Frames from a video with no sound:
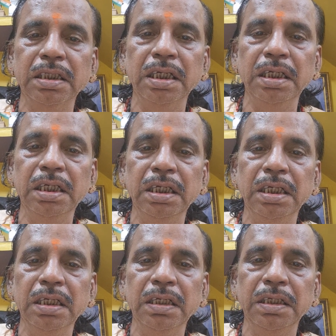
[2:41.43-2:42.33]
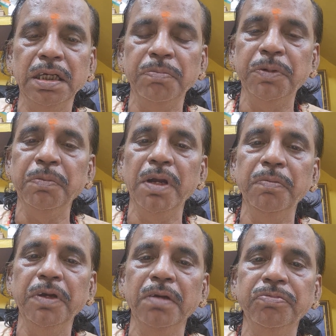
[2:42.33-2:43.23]
the debt
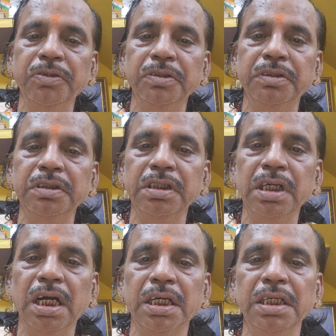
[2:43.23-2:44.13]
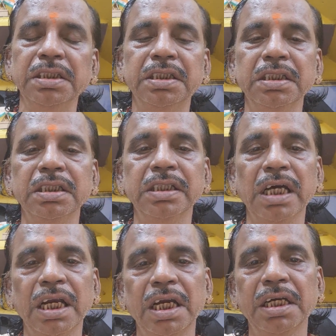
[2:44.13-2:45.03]
may be enforced against the
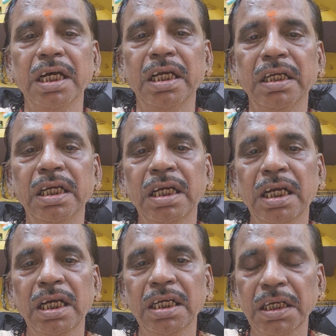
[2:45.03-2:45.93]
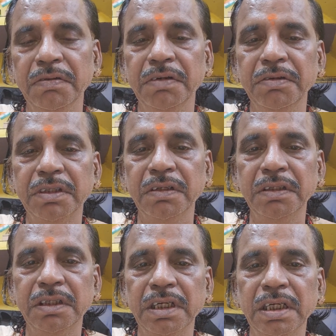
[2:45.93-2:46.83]
guarantor even
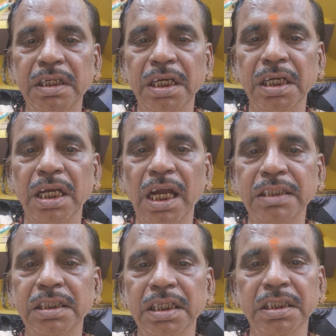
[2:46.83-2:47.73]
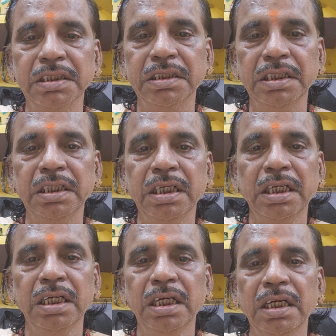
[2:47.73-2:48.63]
without taking action against the
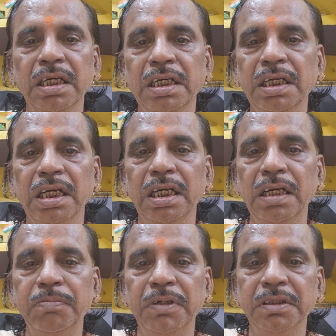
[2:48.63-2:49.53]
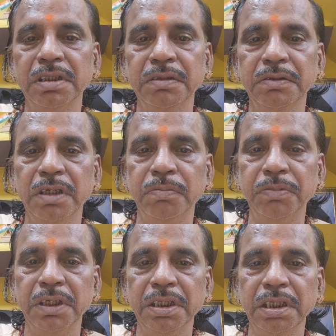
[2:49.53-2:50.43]
real person who
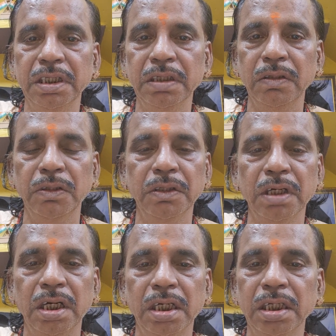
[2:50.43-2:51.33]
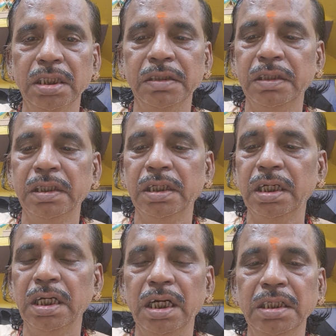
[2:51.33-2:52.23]
obtained a loan or
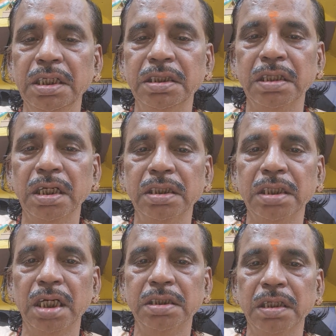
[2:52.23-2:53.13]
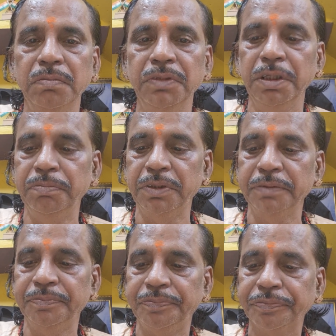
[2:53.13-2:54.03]
these shorts of debt.